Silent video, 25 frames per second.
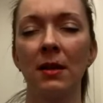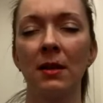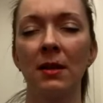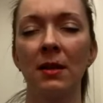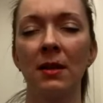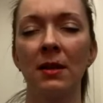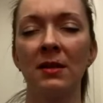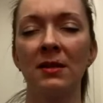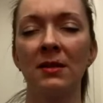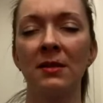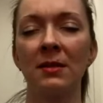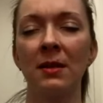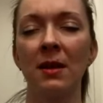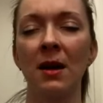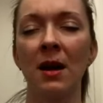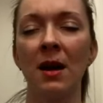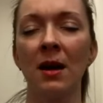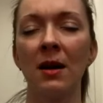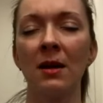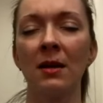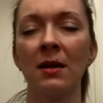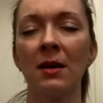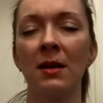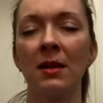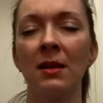that is
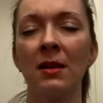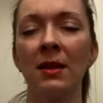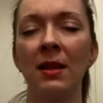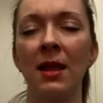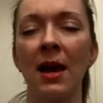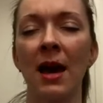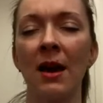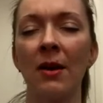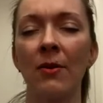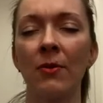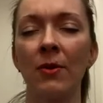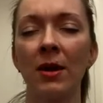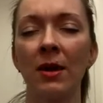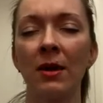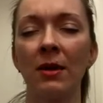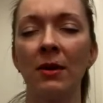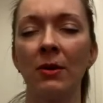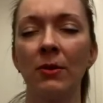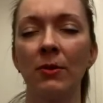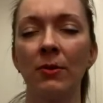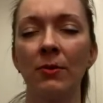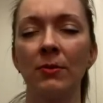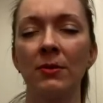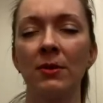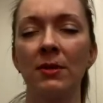not allowing
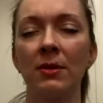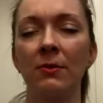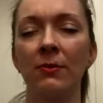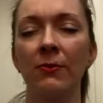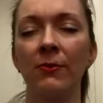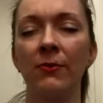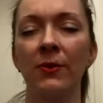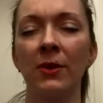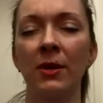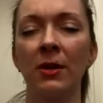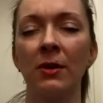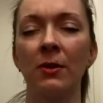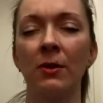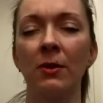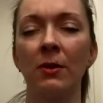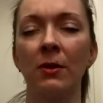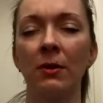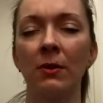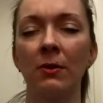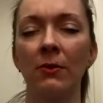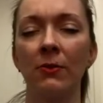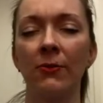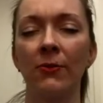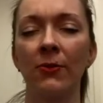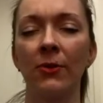you to
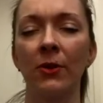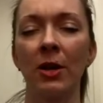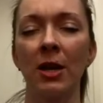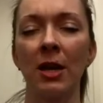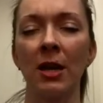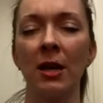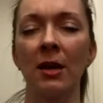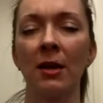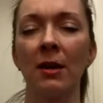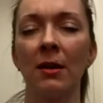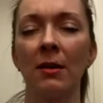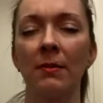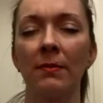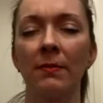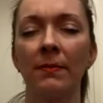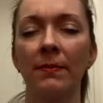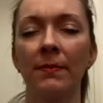feel free.